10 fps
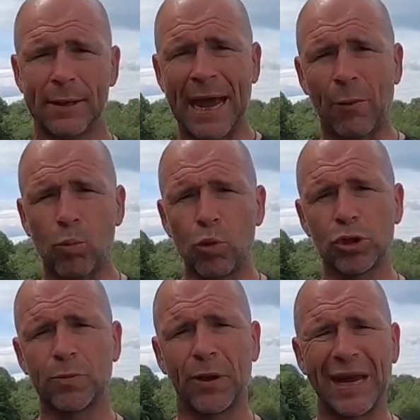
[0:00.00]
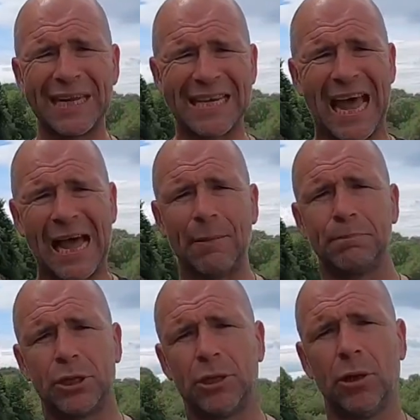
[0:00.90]
Now, Worsborough is
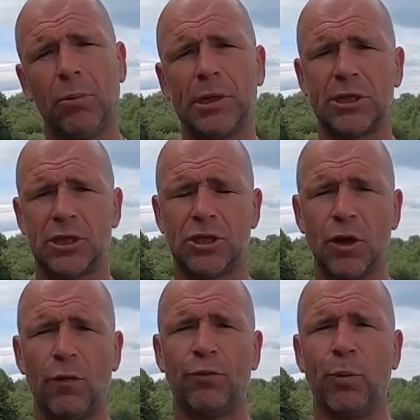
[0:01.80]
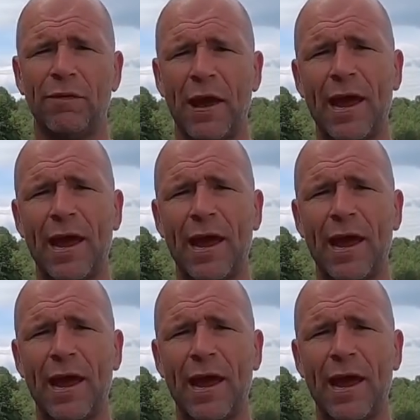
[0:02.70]
absolutely stuffed with